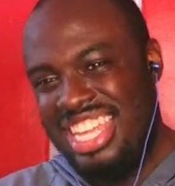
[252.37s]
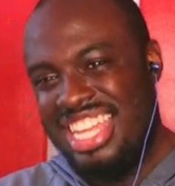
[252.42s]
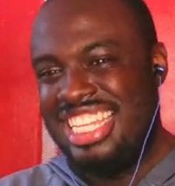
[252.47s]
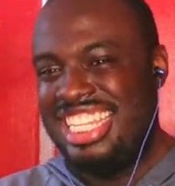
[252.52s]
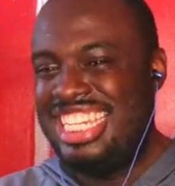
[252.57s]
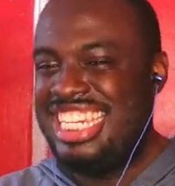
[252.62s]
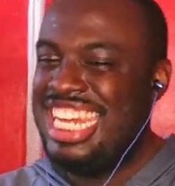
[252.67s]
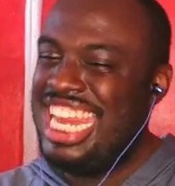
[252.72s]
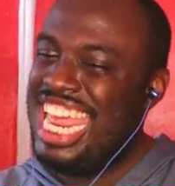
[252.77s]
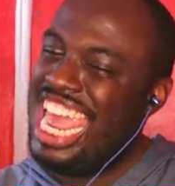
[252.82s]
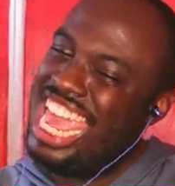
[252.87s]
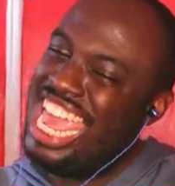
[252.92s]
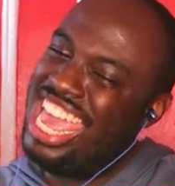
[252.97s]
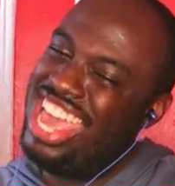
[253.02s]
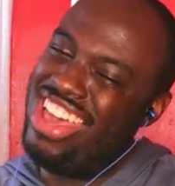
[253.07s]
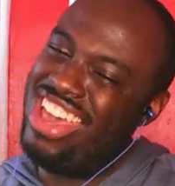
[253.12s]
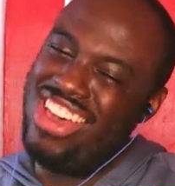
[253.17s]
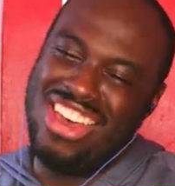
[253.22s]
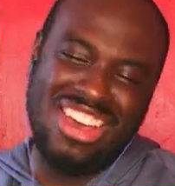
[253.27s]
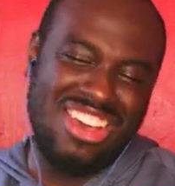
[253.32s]
Damn.
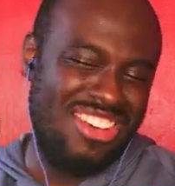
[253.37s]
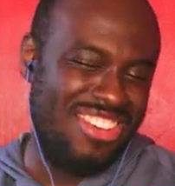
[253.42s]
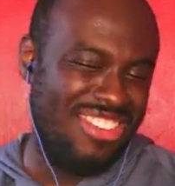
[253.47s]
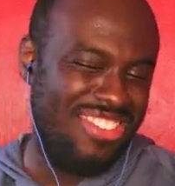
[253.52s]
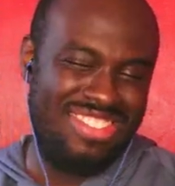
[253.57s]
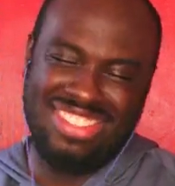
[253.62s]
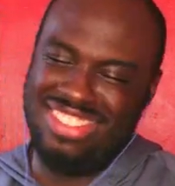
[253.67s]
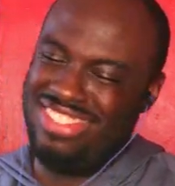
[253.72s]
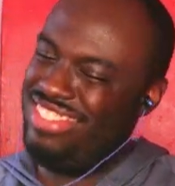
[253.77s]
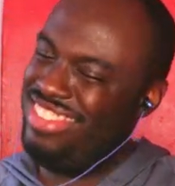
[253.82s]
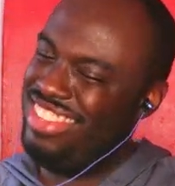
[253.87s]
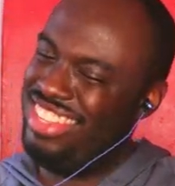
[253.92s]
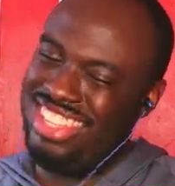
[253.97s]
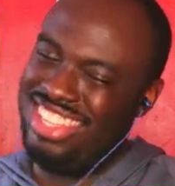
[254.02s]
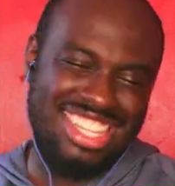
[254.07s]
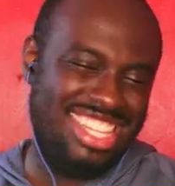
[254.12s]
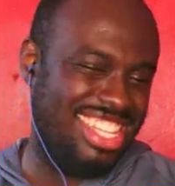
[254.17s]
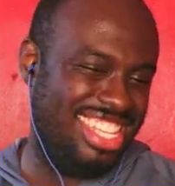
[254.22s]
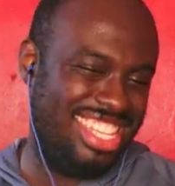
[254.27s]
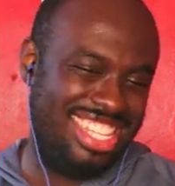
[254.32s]
Never quit hitting licks
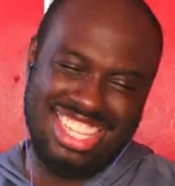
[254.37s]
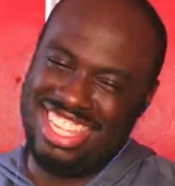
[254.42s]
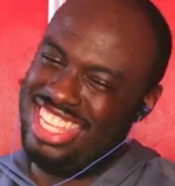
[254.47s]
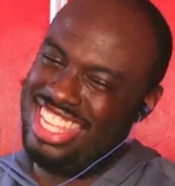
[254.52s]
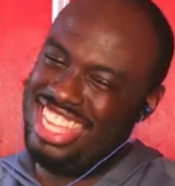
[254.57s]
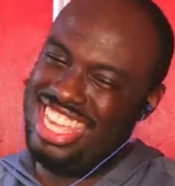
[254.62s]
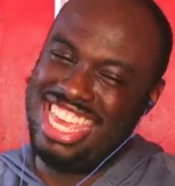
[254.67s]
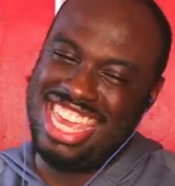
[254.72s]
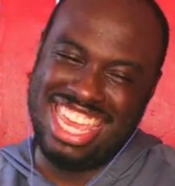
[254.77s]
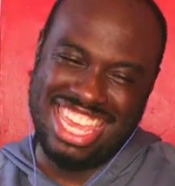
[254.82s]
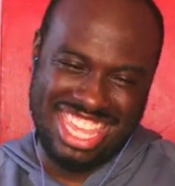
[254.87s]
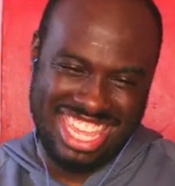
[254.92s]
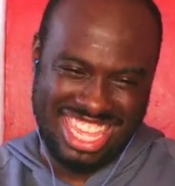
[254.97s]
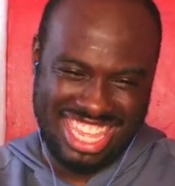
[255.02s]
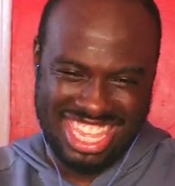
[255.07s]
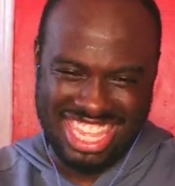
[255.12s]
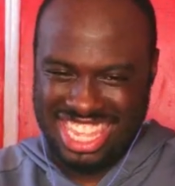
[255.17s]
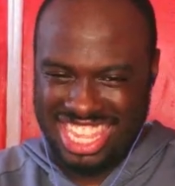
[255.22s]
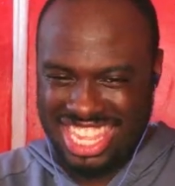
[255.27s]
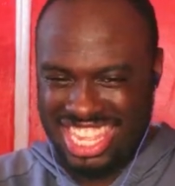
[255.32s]
because you're not
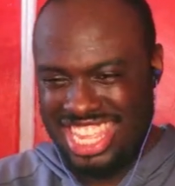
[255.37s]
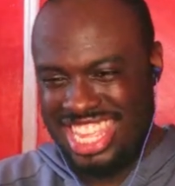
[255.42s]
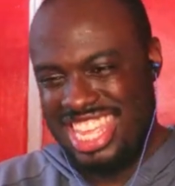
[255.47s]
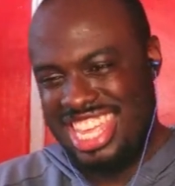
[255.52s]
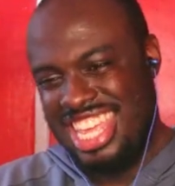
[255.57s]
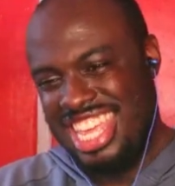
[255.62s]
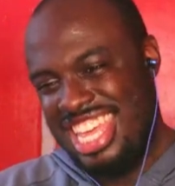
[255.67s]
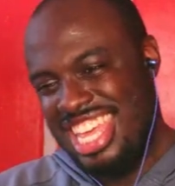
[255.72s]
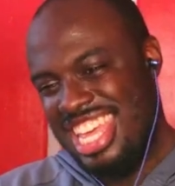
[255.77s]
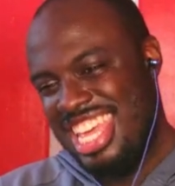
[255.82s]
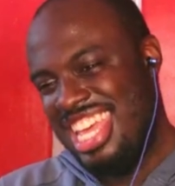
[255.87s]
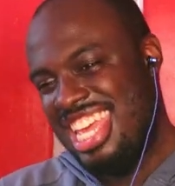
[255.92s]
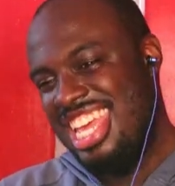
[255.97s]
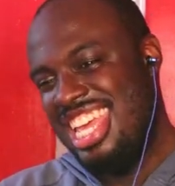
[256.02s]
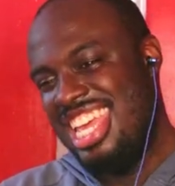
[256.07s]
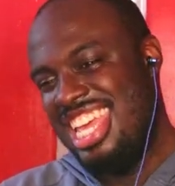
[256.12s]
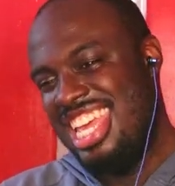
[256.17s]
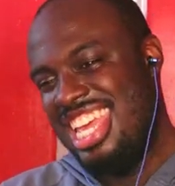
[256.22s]
making it out the hood.